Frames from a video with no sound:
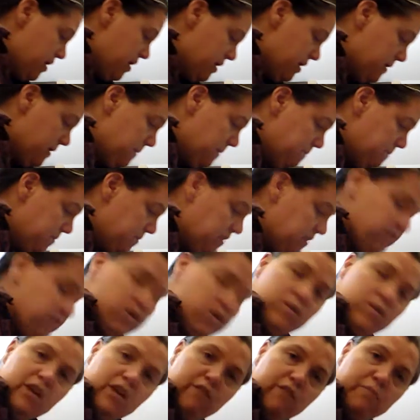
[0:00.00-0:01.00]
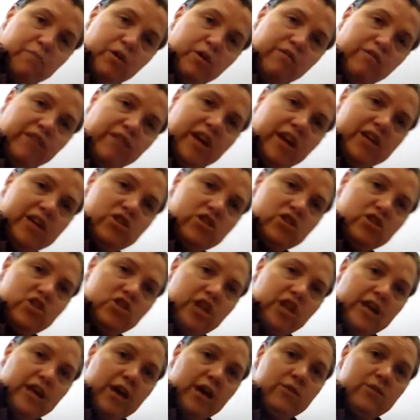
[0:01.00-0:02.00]
If you don't have Purification,
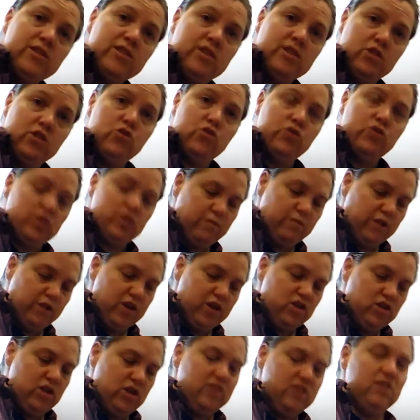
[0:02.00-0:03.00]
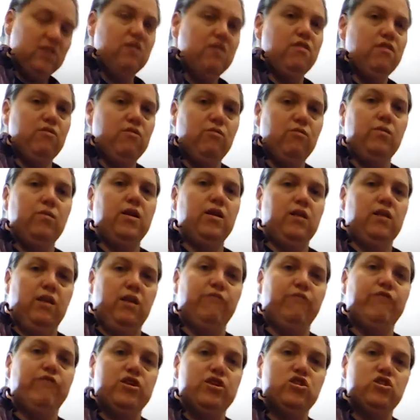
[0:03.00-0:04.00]
check out Citrus Fresh. That's another really
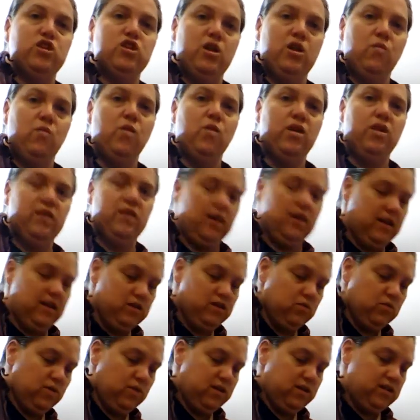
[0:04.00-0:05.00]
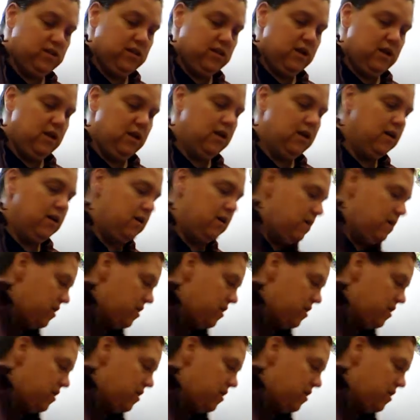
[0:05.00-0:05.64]
freshening one that gets rid of stink.